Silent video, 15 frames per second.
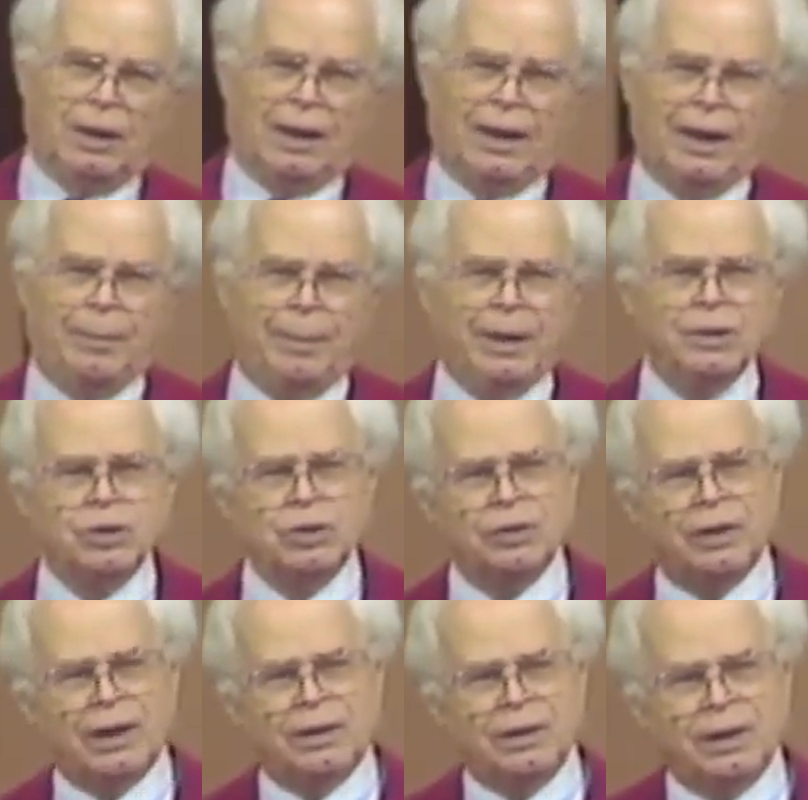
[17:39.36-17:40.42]
I mentioned
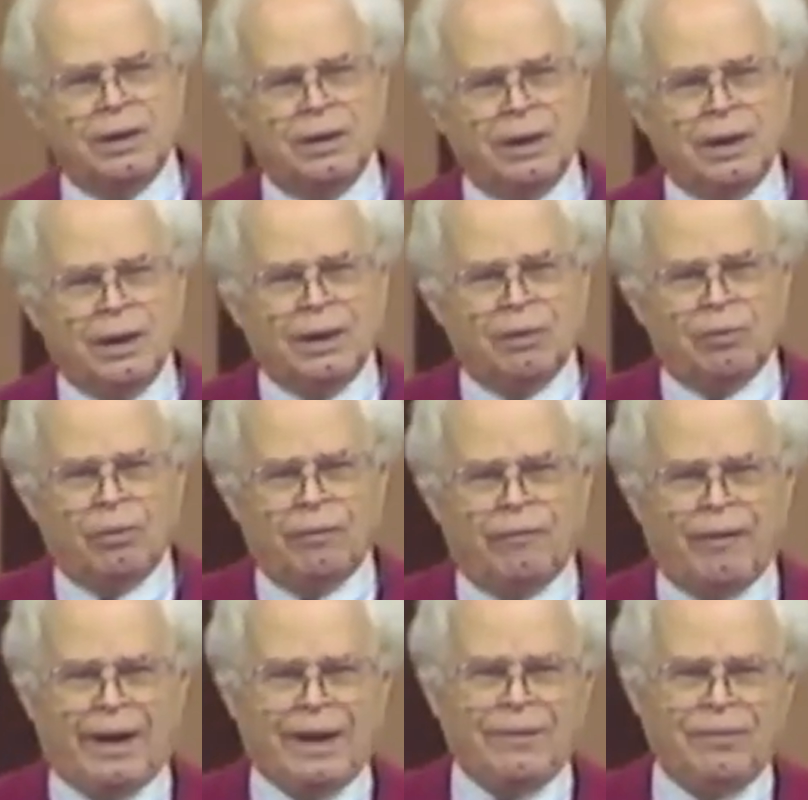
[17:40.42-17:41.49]
that in the
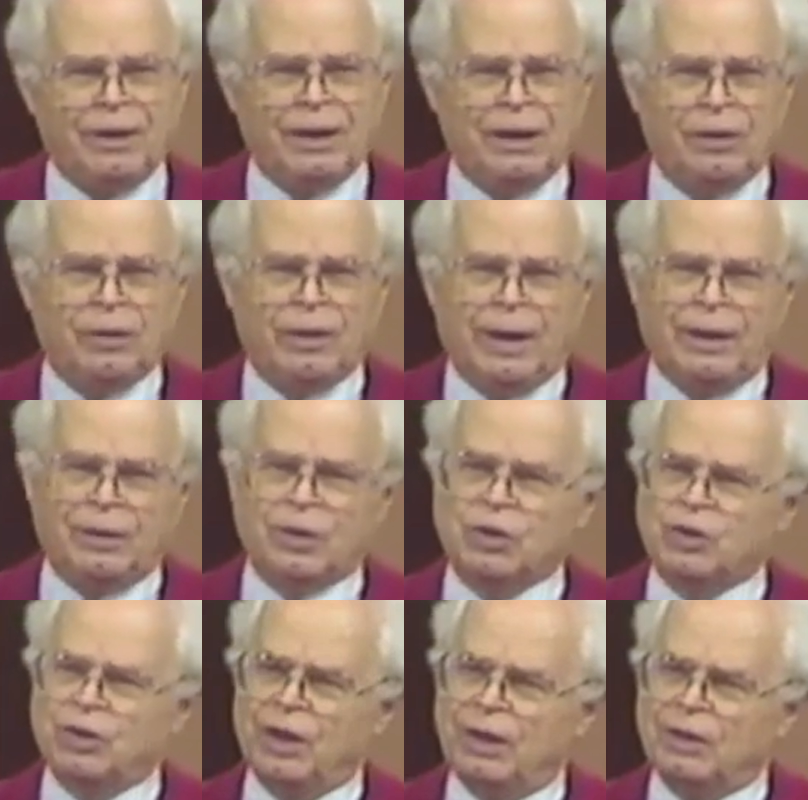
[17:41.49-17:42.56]
revival in the United
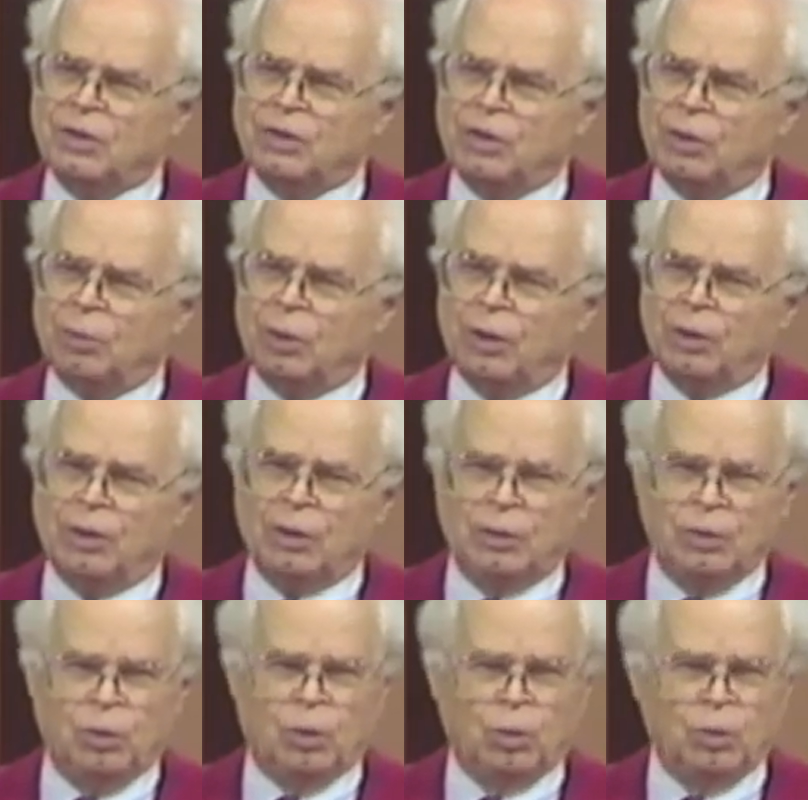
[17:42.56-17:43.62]
States there were
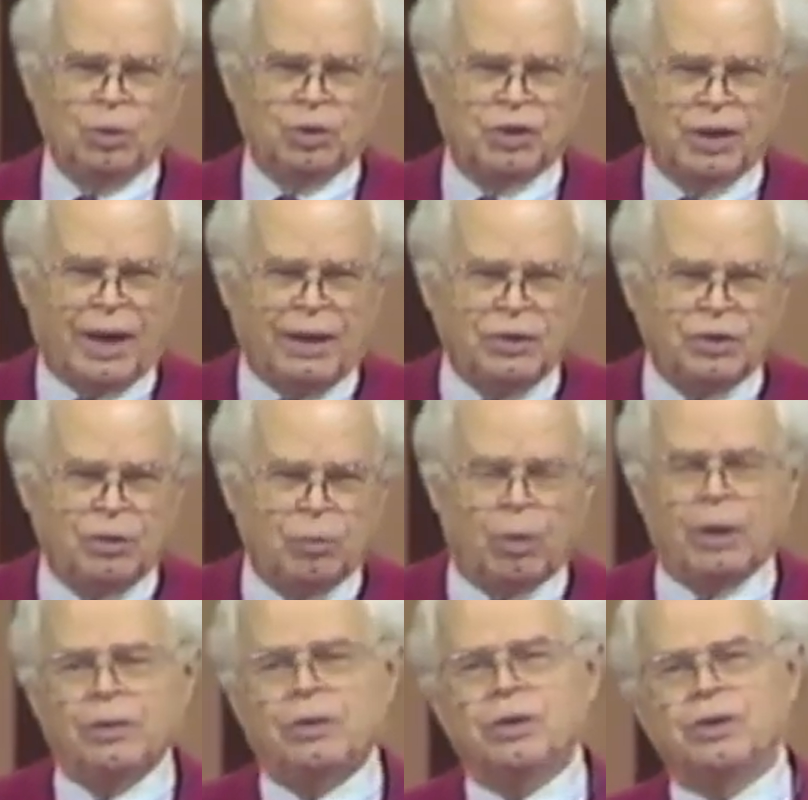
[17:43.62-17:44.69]
no signs and
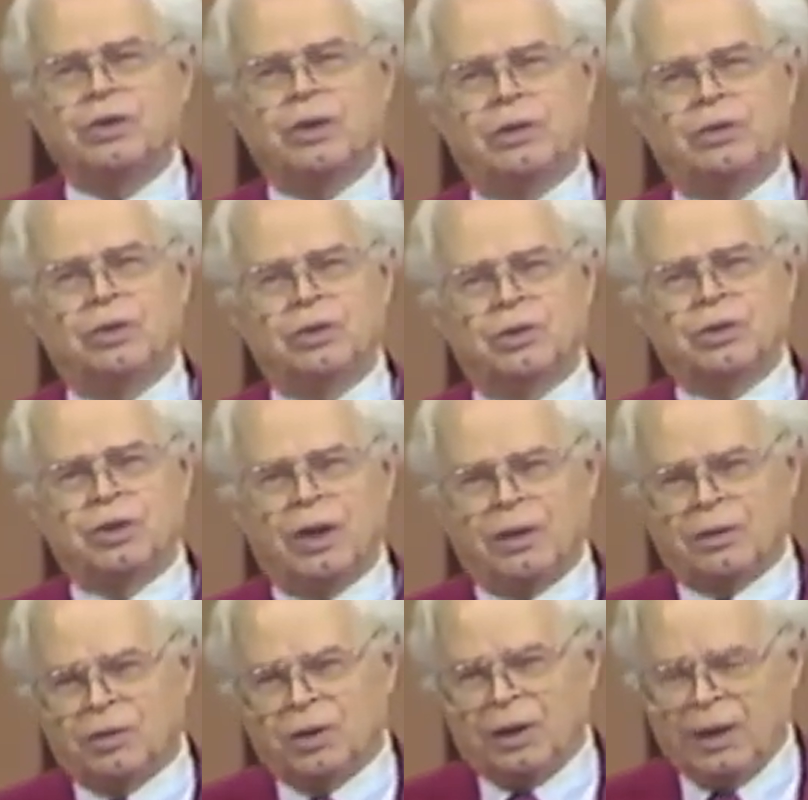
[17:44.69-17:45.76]
wonders such as
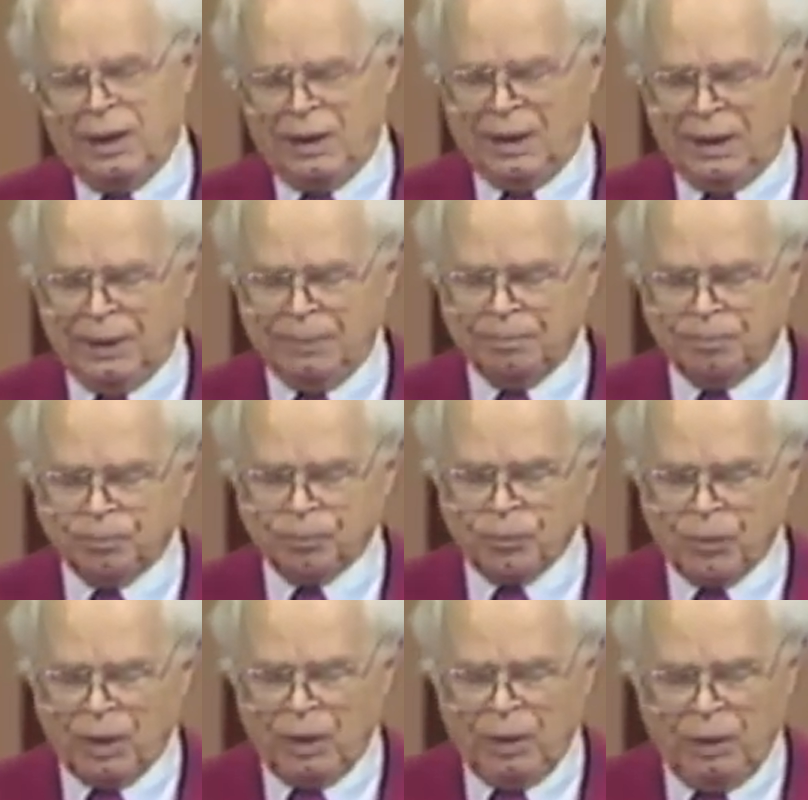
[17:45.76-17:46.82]
tongues and healing.
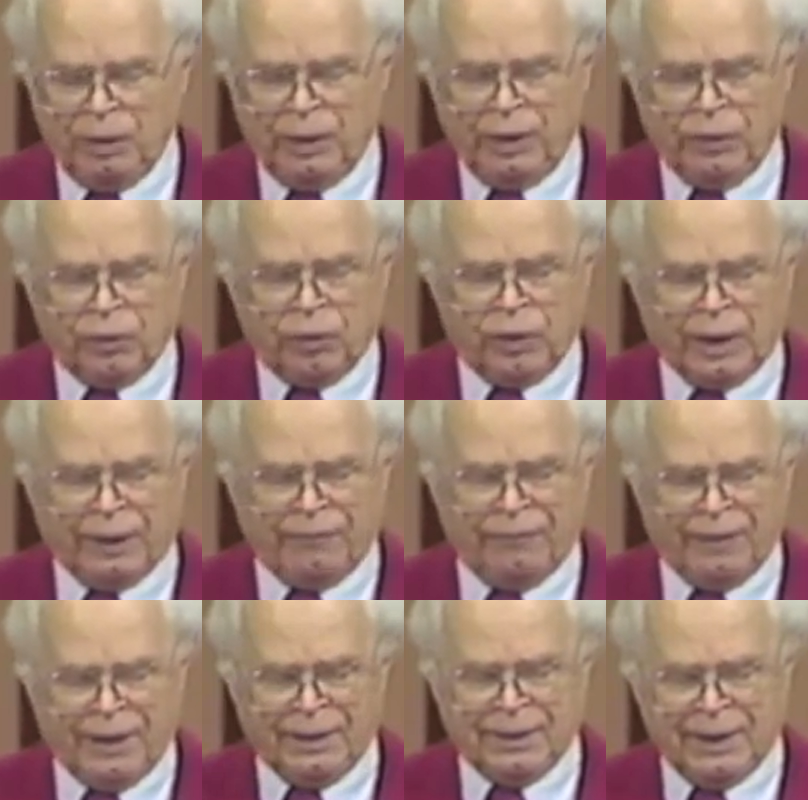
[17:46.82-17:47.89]
Neither could I
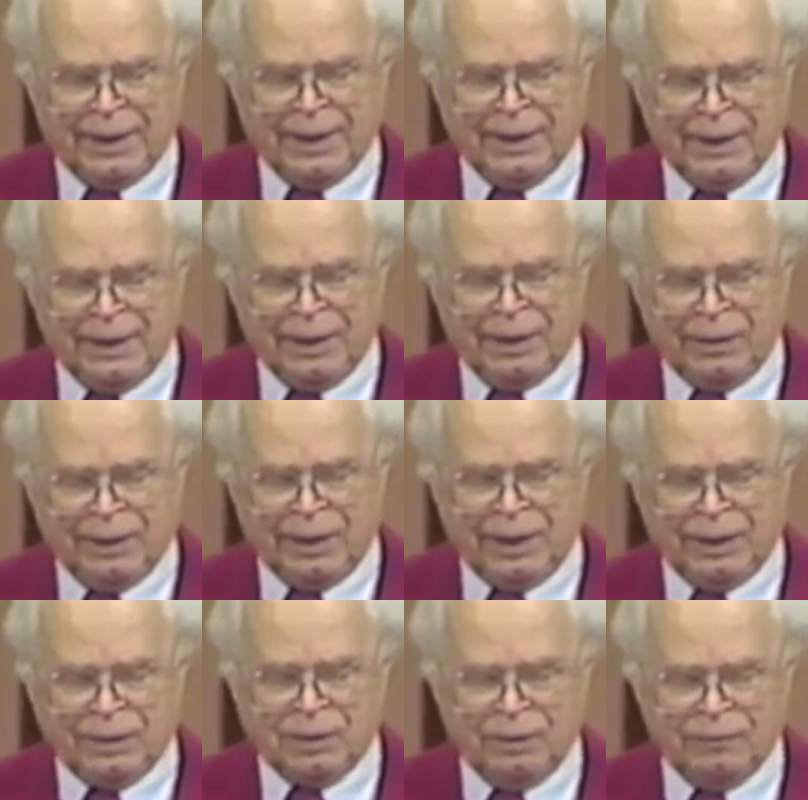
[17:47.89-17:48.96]
find any in the
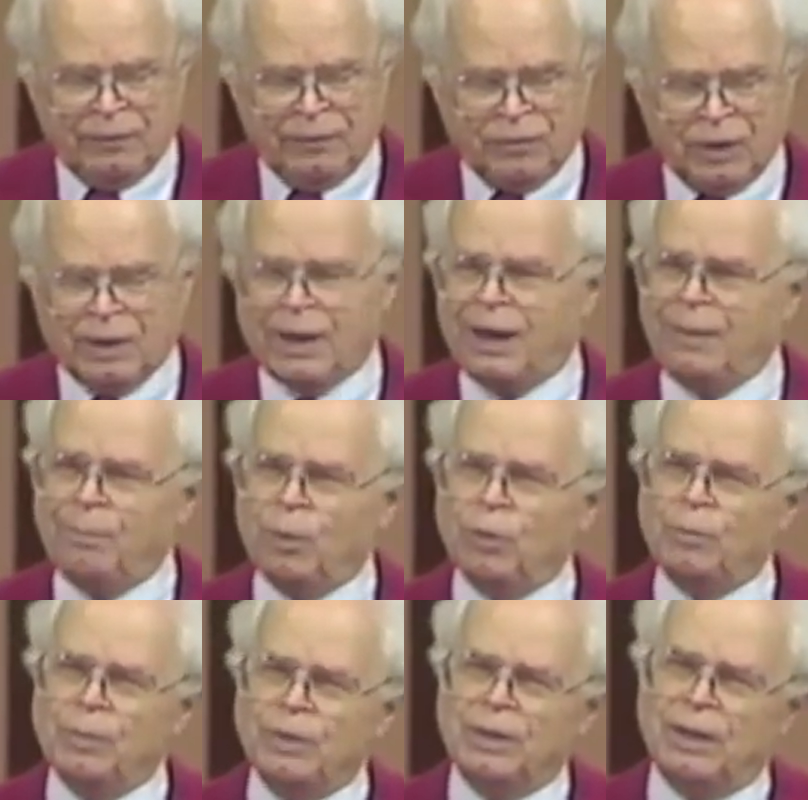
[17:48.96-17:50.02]
1859
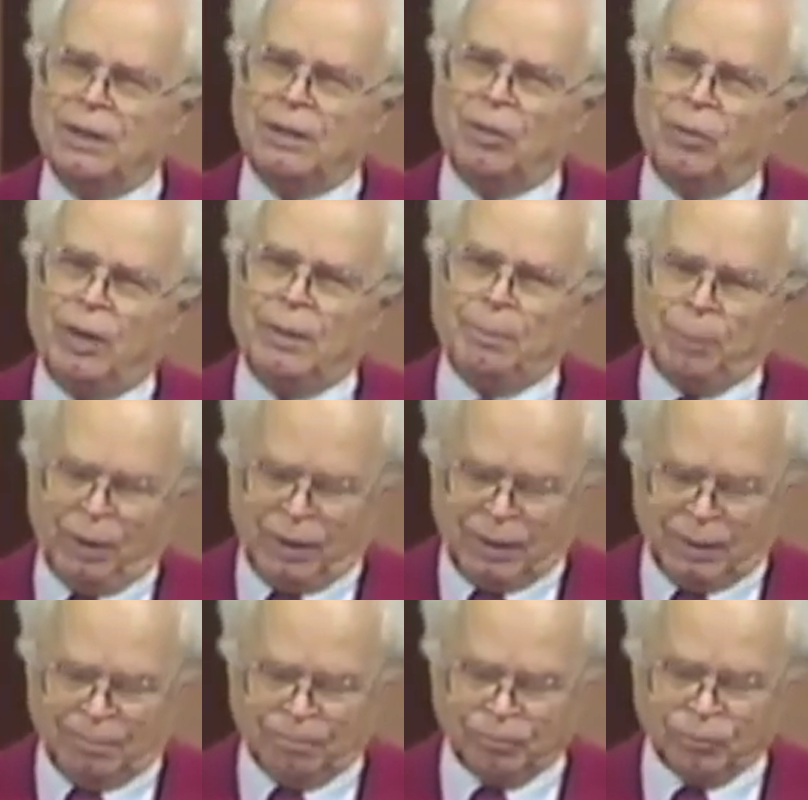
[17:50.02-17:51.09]
movement in Great Britain.